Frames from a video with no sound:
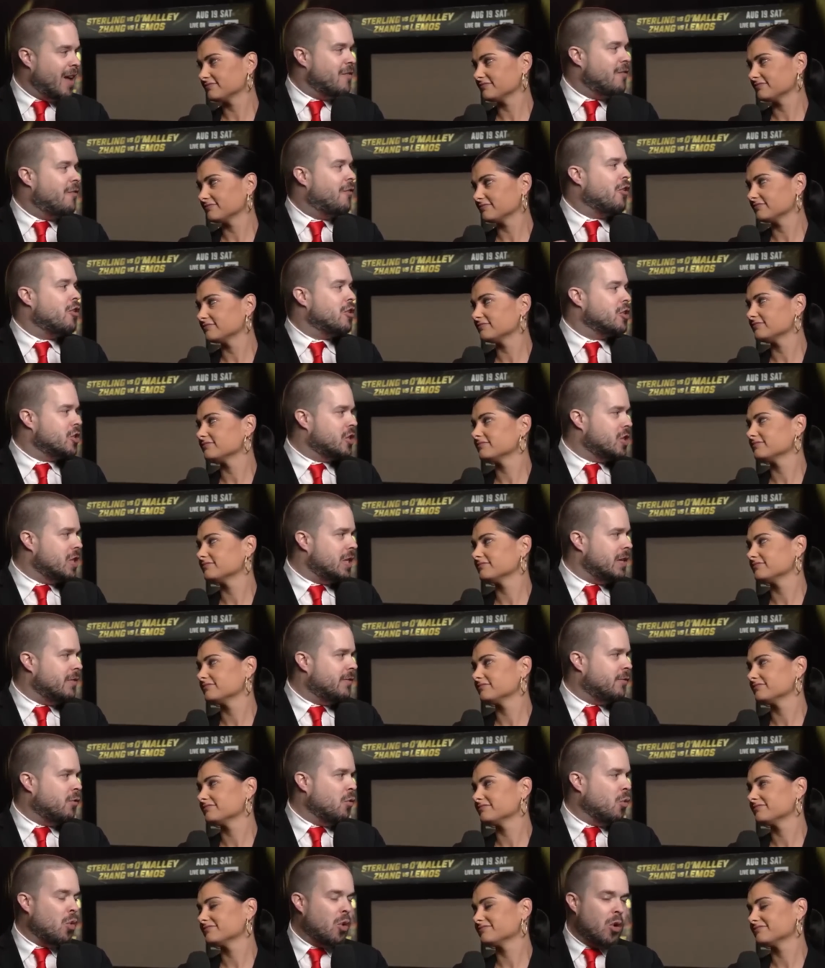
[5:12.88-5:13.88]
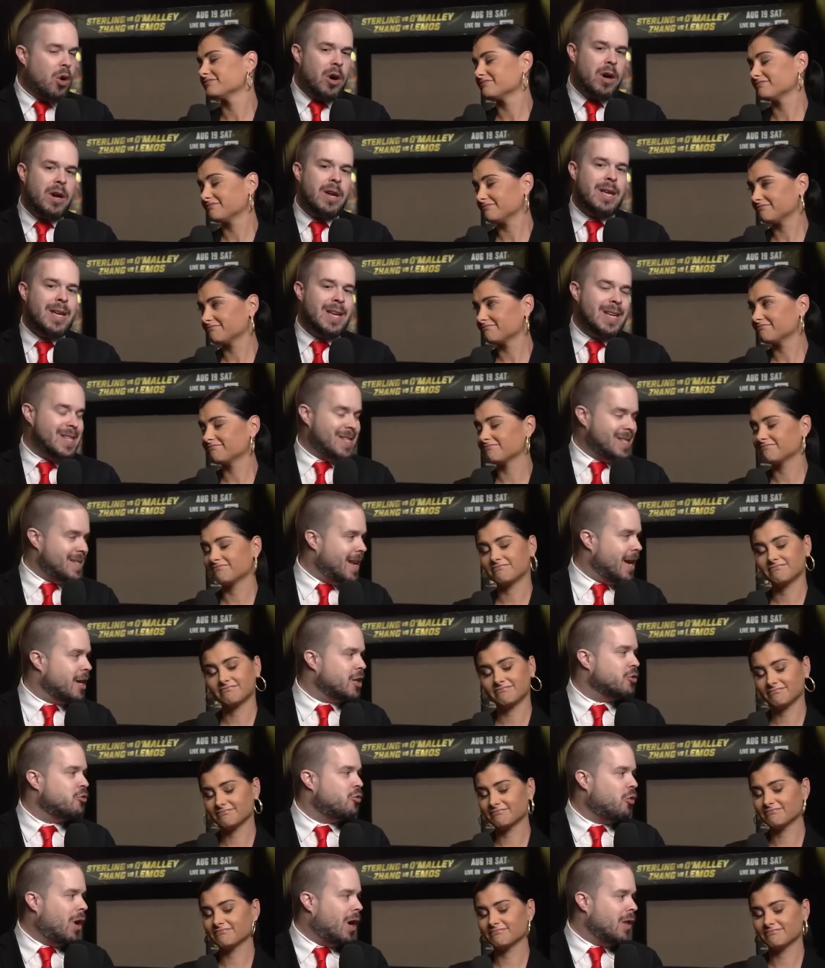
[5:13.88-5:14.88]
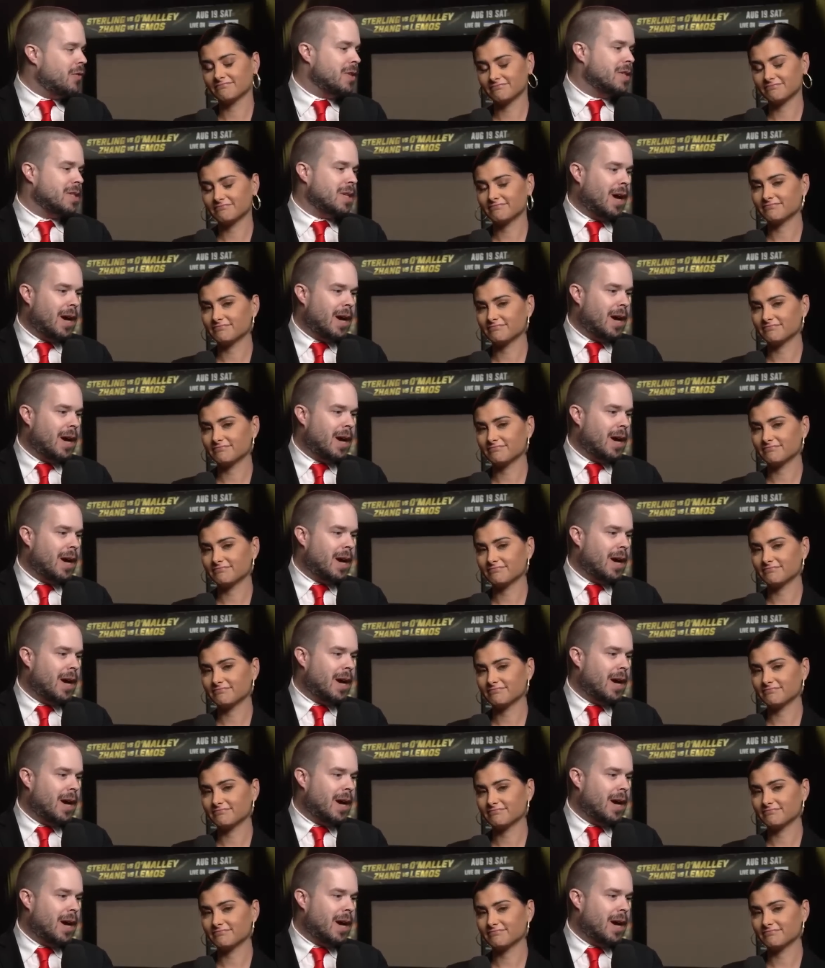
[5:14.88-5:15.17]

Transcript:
Speaker 1: adversity for his next run at the